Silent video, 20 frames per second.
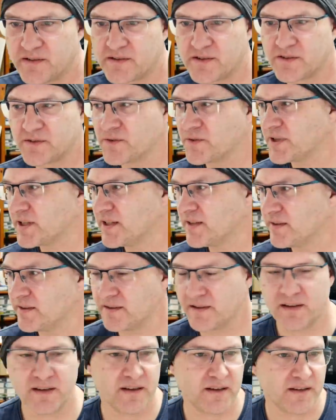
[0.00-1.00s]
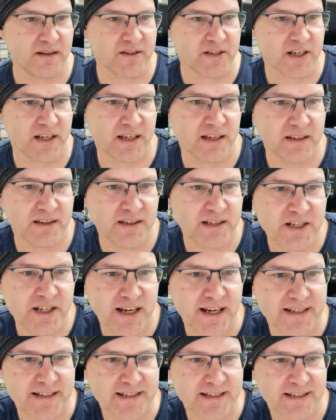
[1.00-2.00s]
soldering and checking the
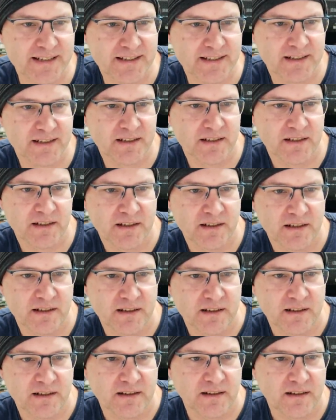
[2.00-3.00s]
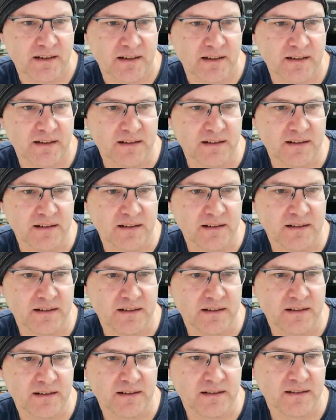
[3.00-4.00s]
chat.
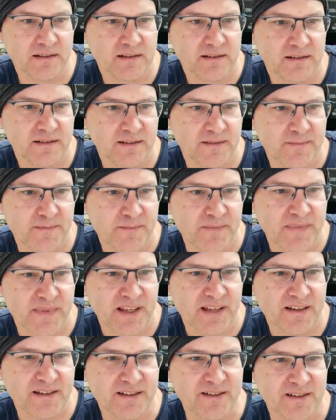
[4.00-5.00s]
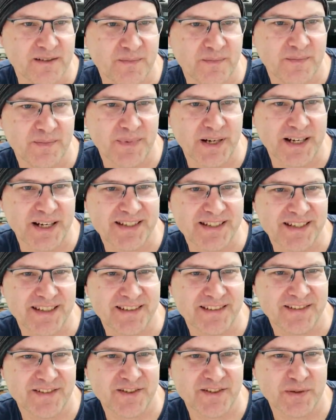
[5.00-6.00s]
Uh, oh, Mike
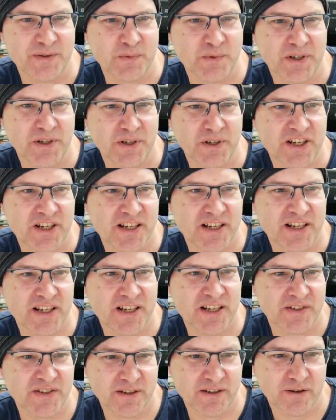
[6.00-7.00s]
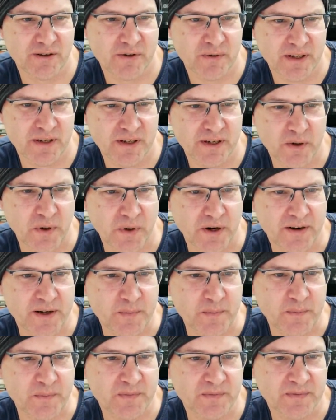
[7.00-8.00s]
said doing water changes on your aqu
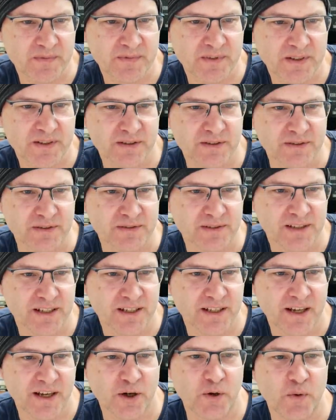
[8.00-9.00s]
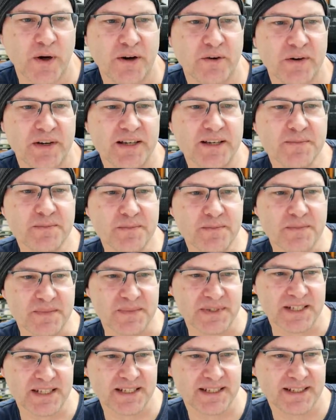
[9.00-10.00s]
aquarium. Cool.
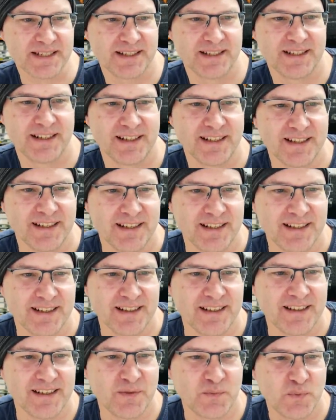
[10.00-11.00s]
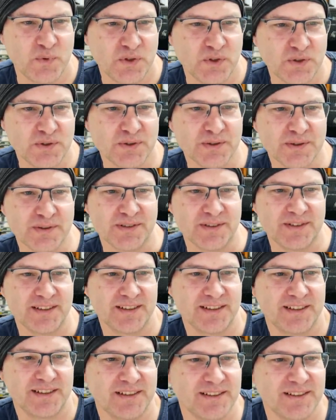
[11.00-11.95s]
Aquariums. Plural.